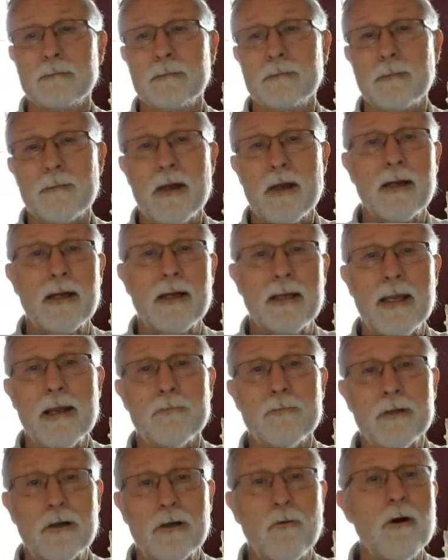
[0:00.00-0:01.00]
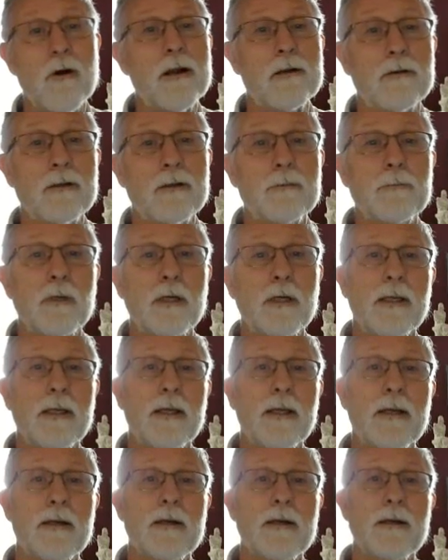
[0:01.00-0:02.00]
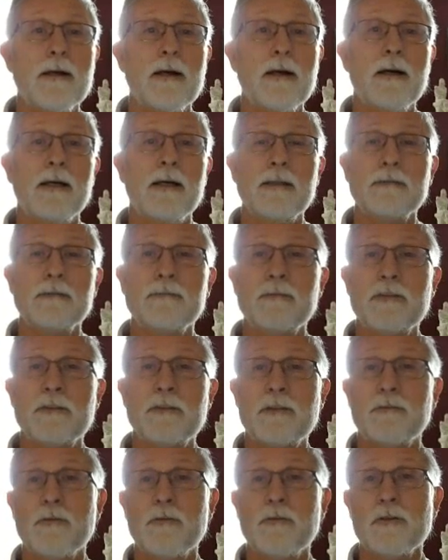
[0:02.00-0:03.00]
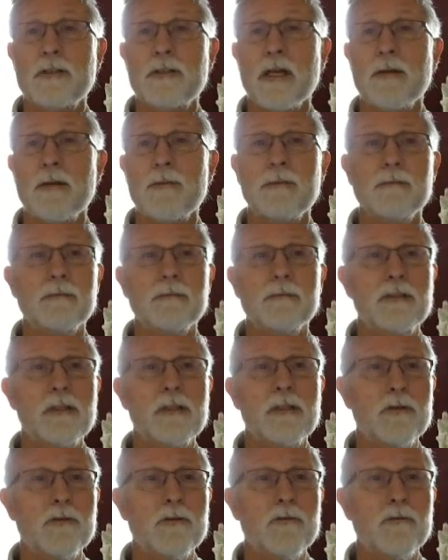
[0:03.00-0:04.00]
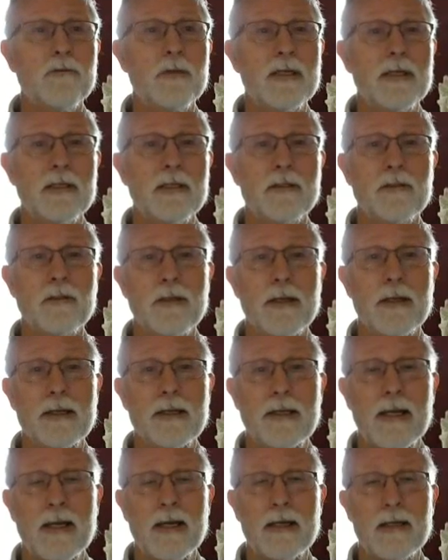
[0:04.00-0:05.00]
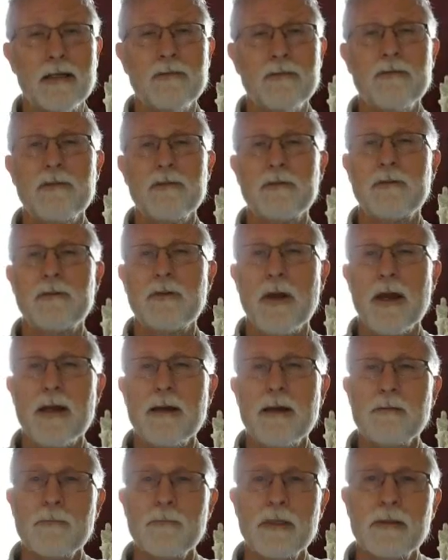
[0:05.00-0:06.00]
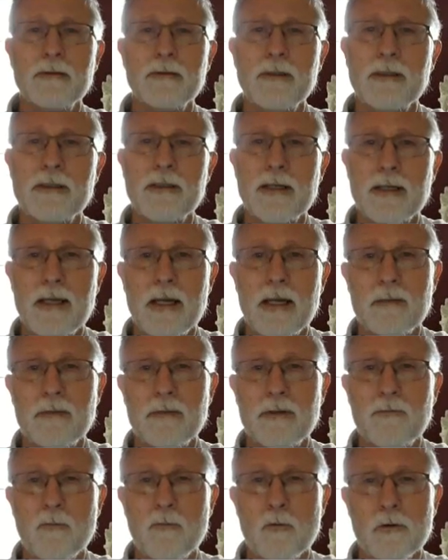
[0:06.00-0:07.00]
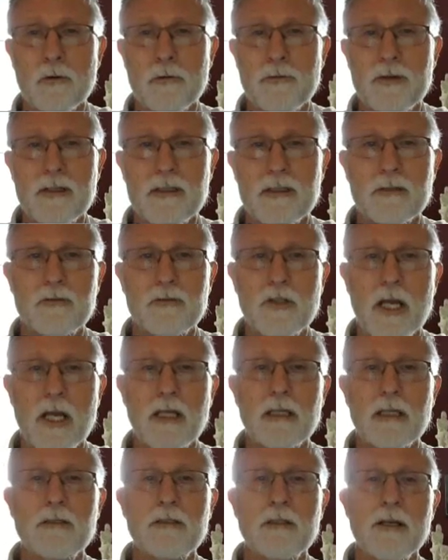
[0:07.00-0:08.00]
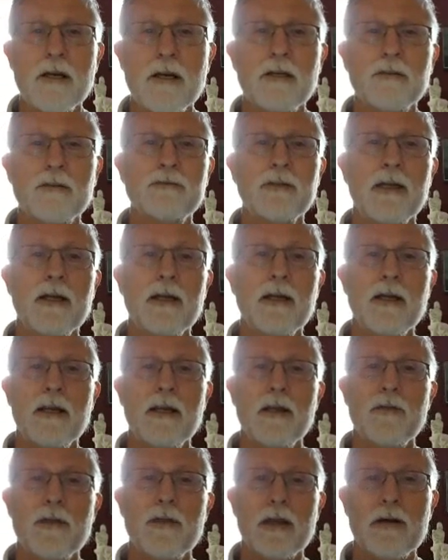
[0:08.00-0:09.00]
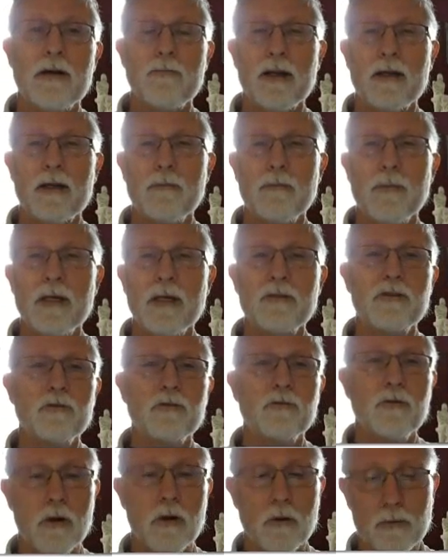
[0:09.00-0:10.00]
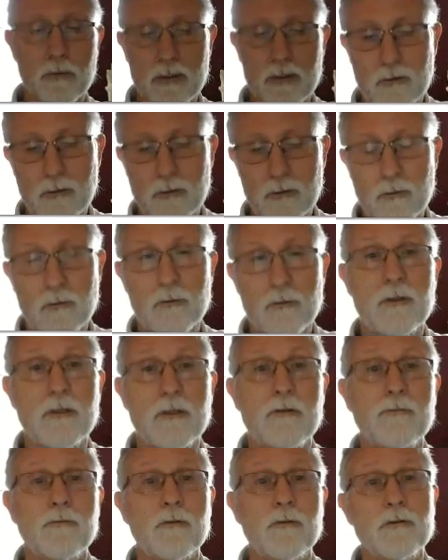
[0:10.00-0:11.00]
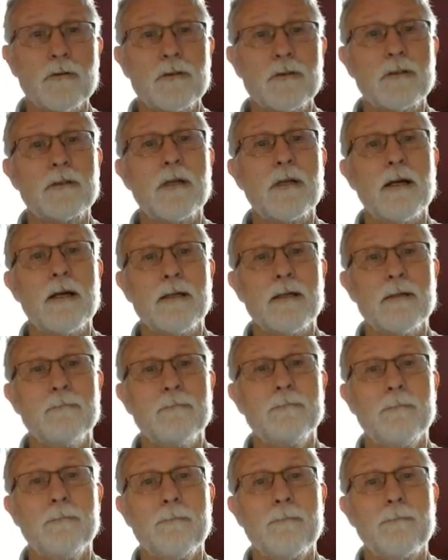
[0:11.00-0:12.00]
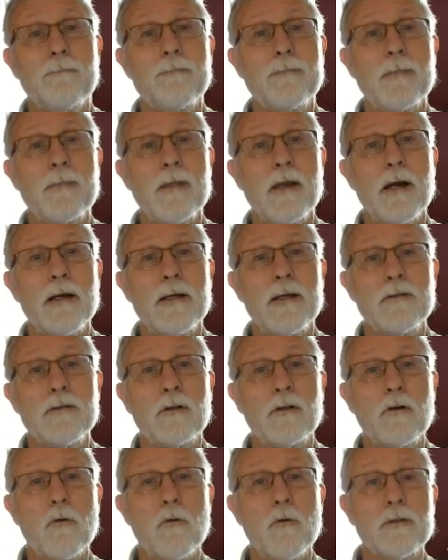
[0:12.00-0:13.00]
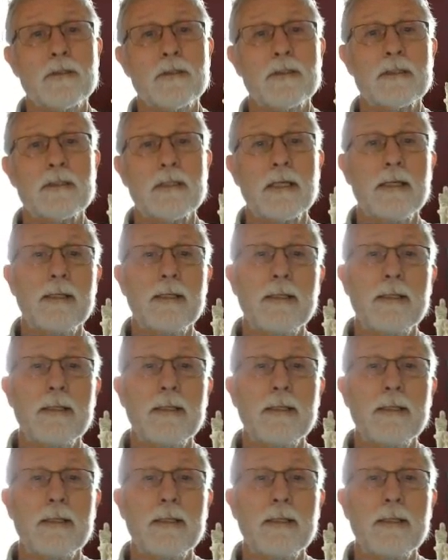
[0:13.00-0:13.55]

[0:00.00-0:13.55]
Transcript: I can't require it, but this is the first time some of you have been into NetAcad, and even if you had been in NetAcad before, things have changed enough that I recommend you going to the first time in the course.